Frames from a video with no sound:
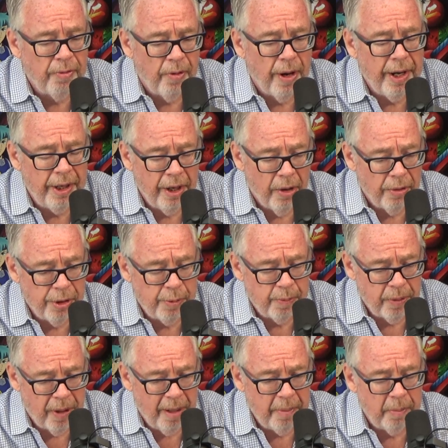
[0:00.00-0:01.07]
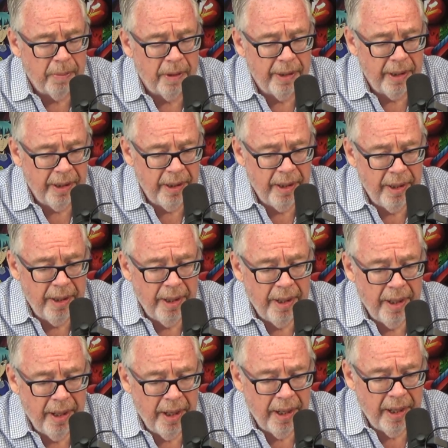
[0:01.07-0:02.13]
of radio is probably,
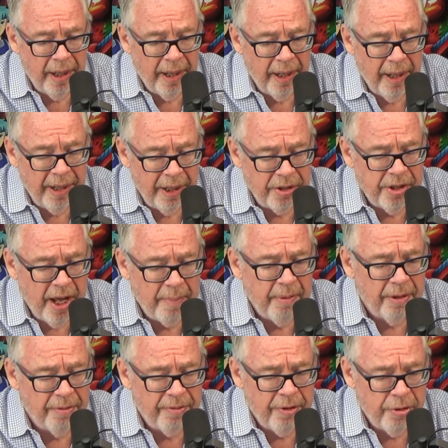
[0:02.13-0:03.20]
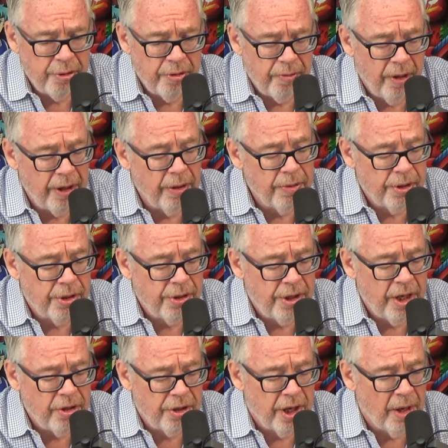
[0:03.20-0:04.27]
an example of the future of radio is the
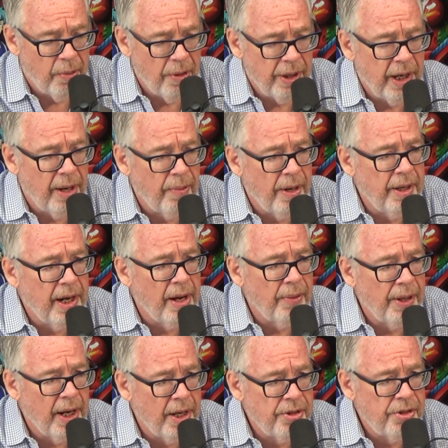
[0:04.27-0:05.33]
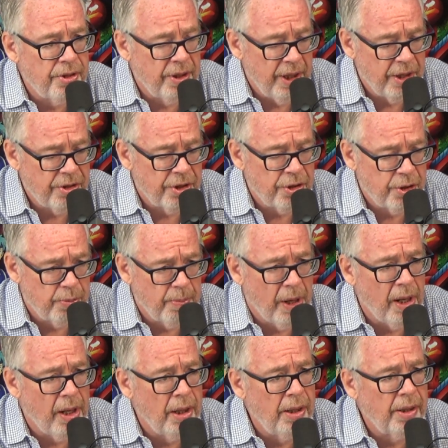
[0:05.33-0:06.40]
station I work at right now in Hudson. It's a
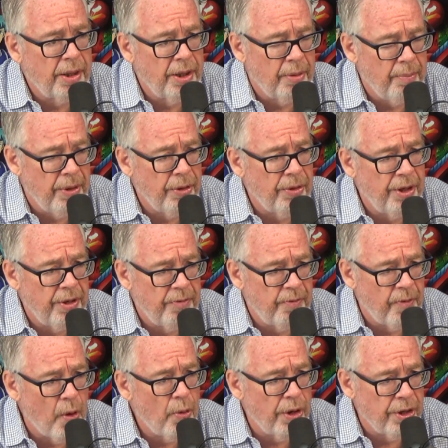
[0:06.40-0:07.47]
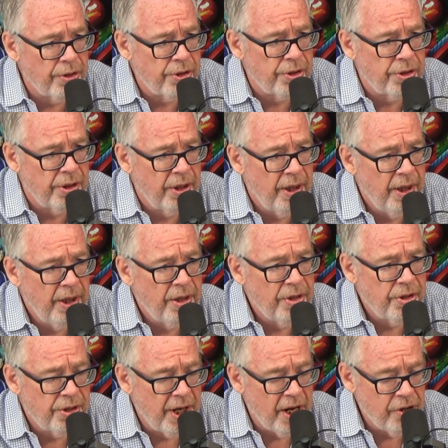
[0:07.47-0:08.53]
small community-focused
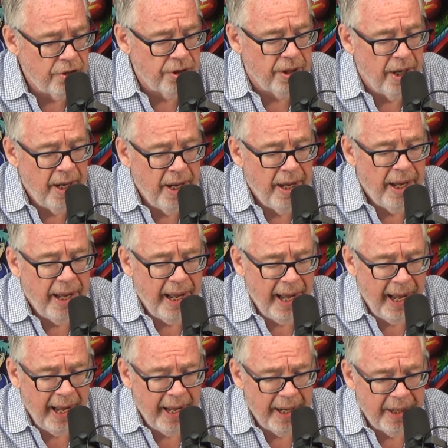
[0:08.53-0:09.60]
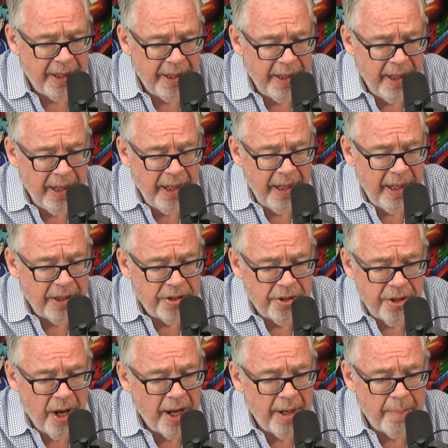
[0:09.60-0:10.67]
station. And it's
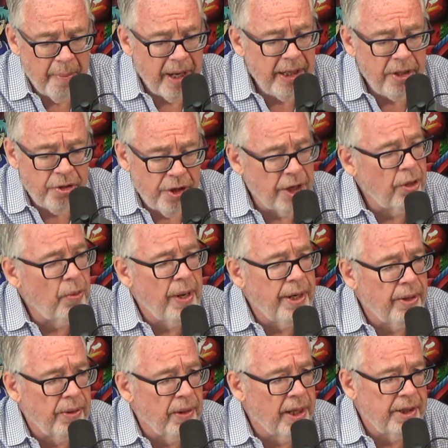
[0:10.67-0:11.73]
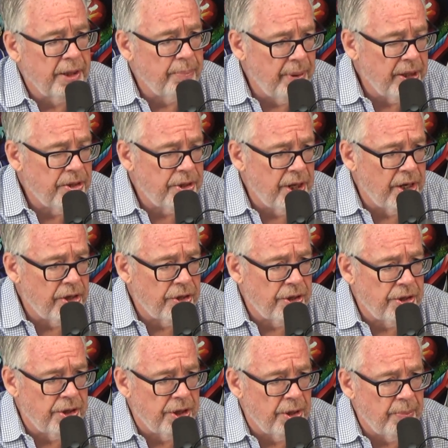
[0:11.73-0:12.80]
not a money generator like the big
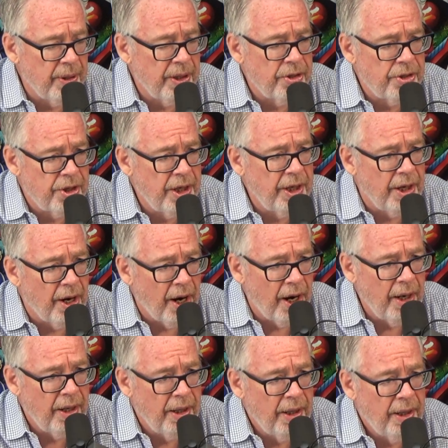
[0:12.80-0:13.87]
stations in the big city are. But there's a